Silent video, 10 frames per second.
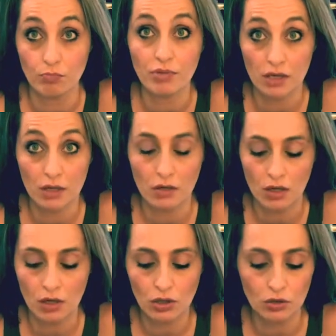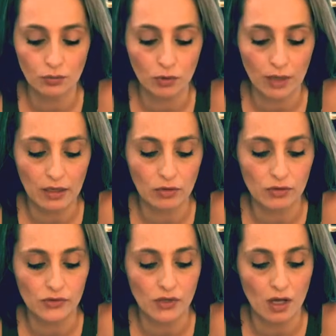big heirloom
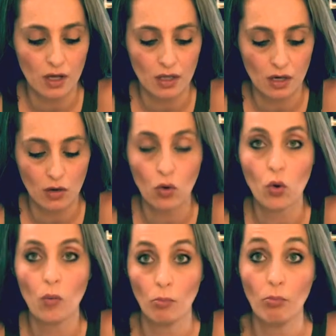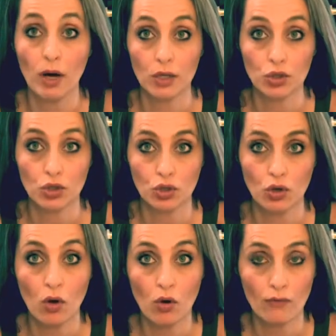tomatoes and a whole bunch
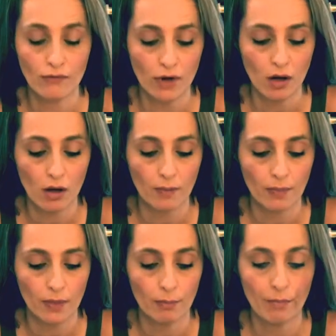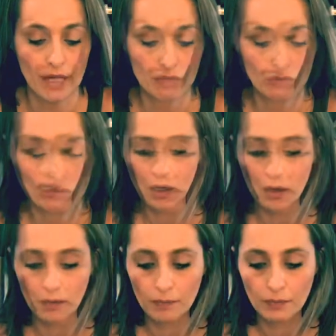of basil.
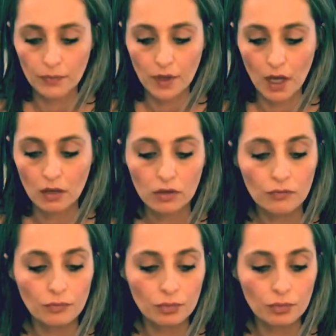I could have